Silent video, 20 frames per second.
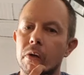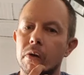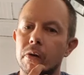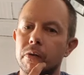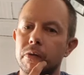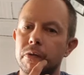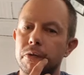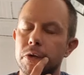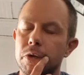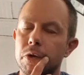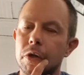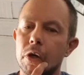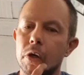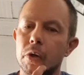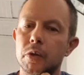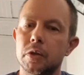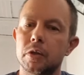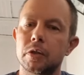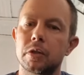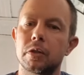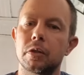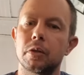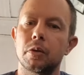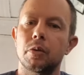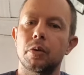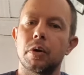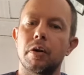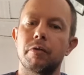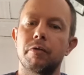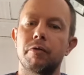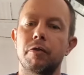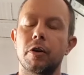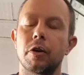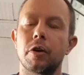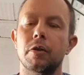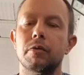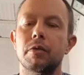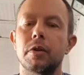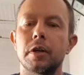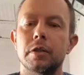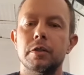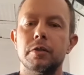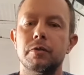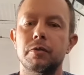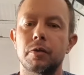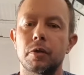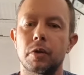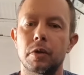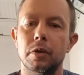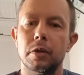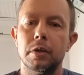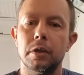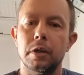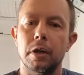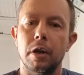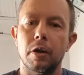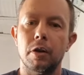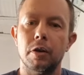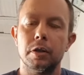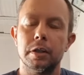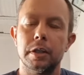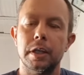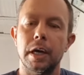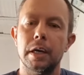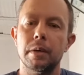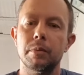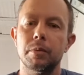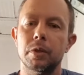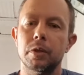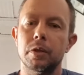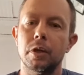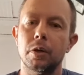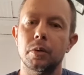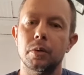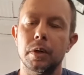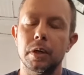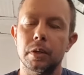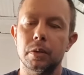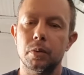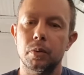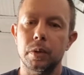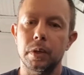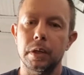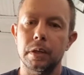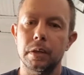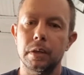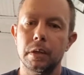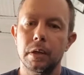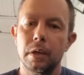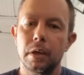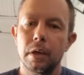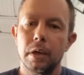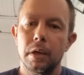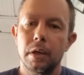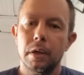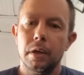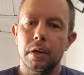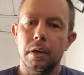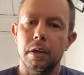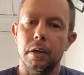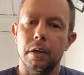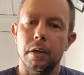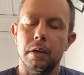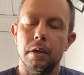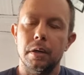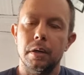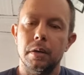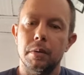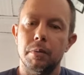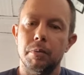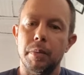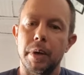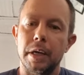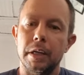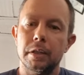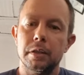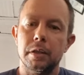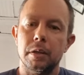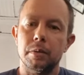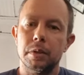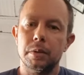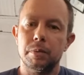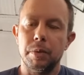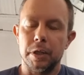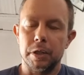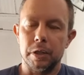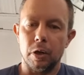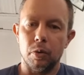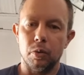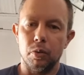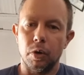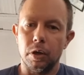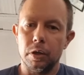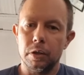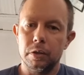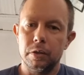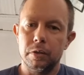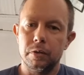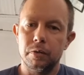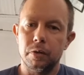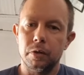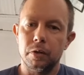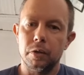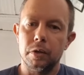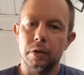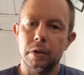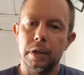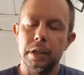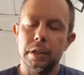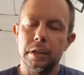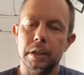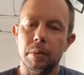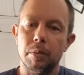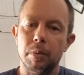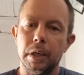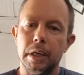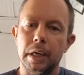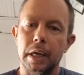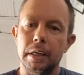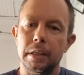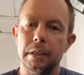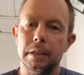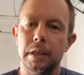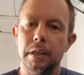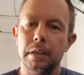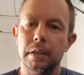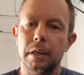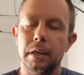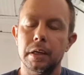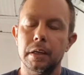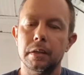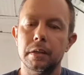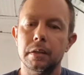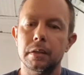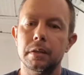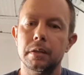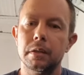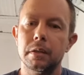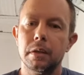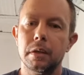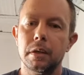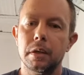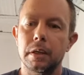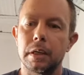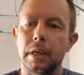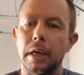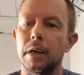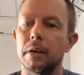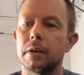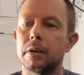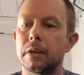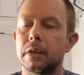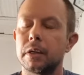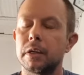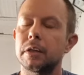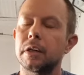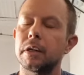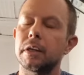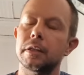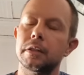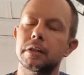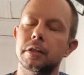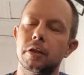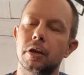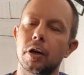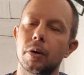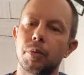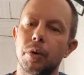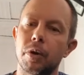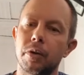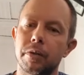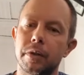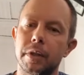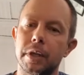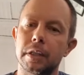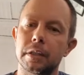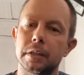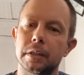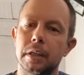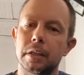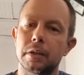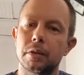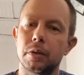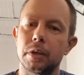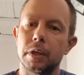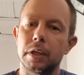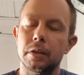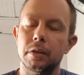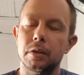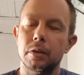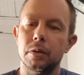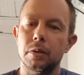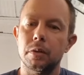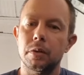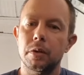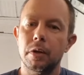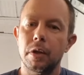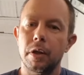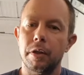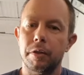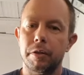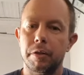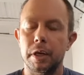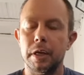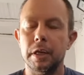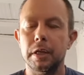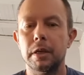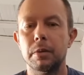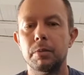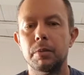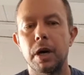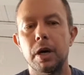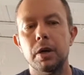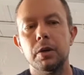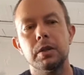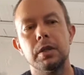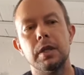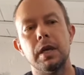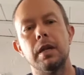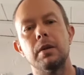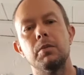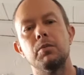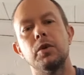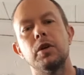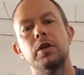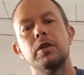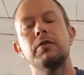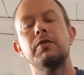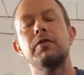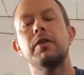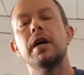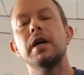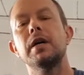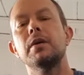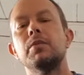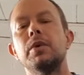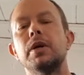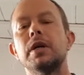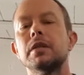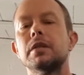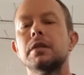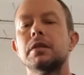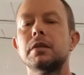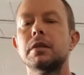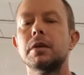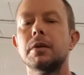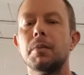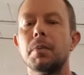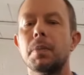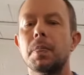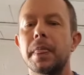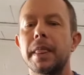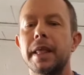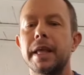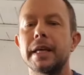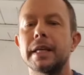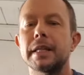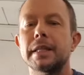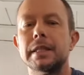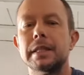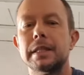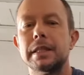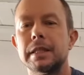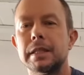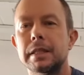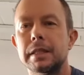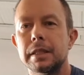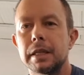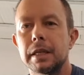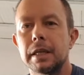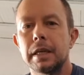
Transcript: For those who have followed us for a long time, you know that we made some special rods for this application, and yeah, there's a couple of things that you need to think about and modify, but it's